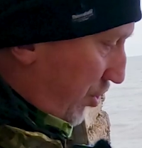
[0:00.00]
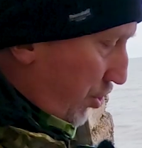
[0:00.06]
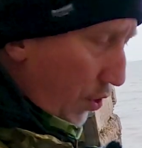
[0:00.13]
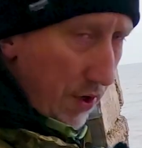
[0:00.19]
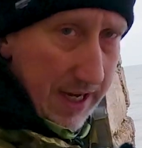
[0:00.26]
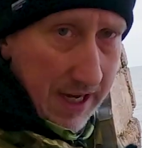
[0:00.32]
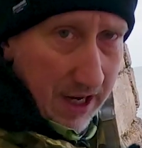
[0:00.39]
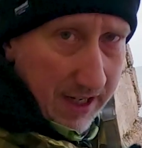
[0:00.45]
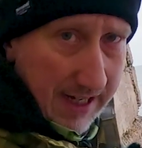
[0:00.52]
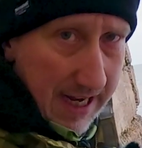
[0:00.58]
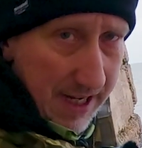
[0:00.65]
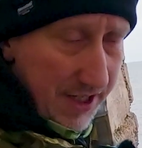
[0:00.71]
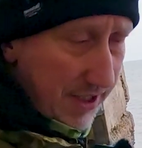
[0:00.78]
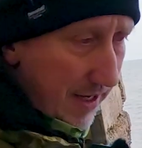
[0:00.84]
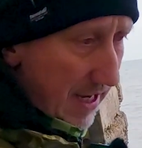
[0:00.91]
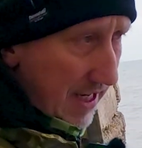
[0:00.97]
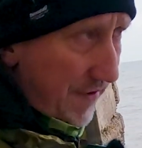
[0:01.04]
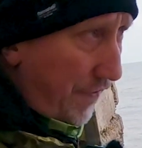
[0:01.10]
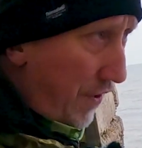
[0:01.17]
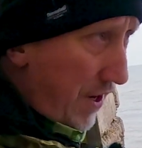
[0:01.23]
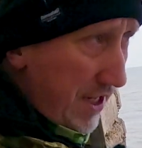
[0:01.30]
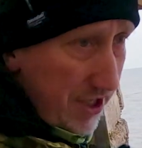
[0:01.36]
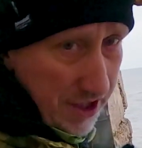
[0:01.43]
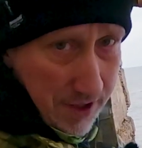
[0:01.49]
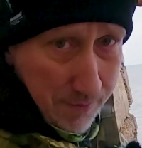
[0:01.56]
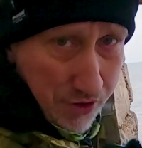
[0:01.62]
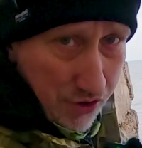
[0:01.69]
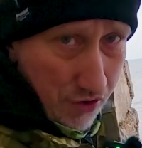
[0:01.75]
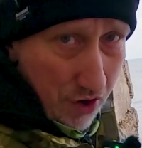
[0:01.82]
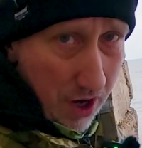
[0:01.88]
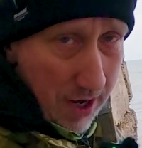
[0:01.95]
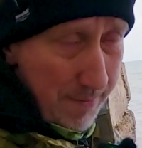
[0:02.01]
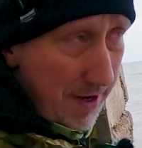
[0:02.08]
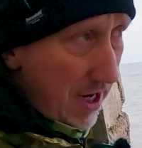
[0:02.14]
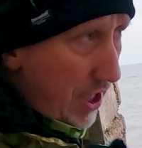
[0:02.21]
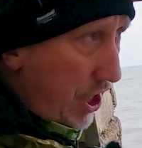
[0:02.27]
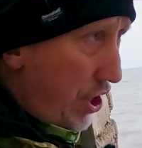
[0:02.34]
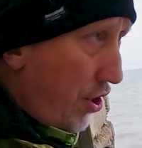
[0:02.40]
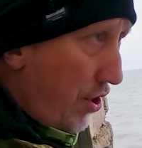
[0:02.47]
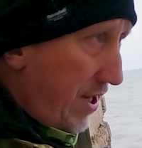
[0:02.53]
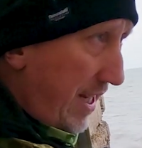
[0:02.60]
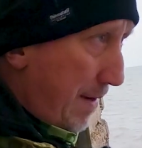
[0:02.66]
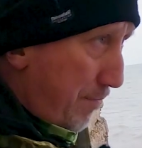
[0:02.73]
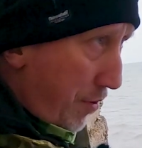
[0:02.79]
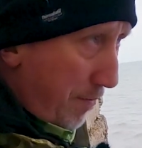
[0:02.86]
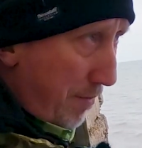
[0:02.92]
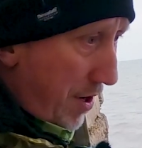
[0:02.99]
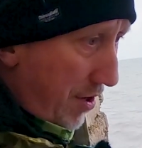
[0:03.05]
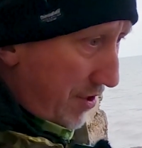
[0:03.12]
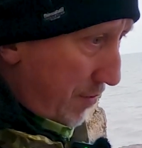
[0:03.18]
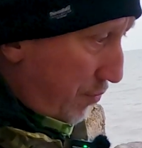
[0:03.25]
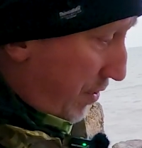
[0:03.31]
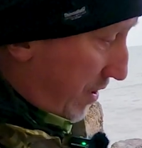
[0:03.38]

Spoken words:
joining, I guess. It's free to subscribe. You're not going to get bombarded